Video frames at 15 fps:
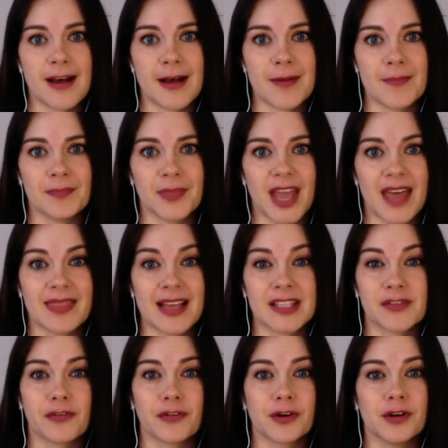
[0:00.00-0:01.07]
And
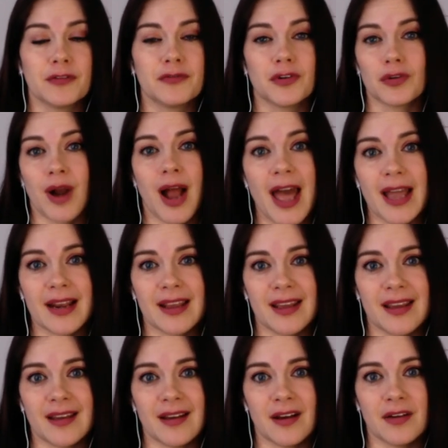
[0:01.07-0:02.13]
that's for a
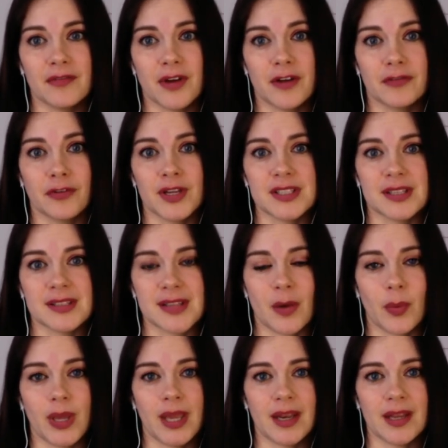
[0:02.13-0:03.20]
variety of reasons
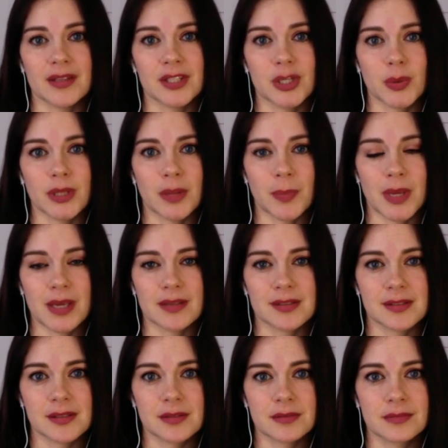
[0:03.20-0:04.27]
that we get into in the
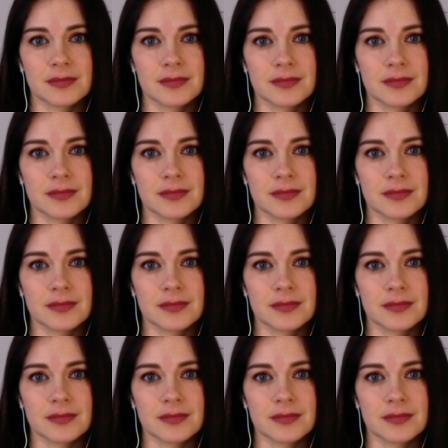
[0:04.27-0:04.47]
piece.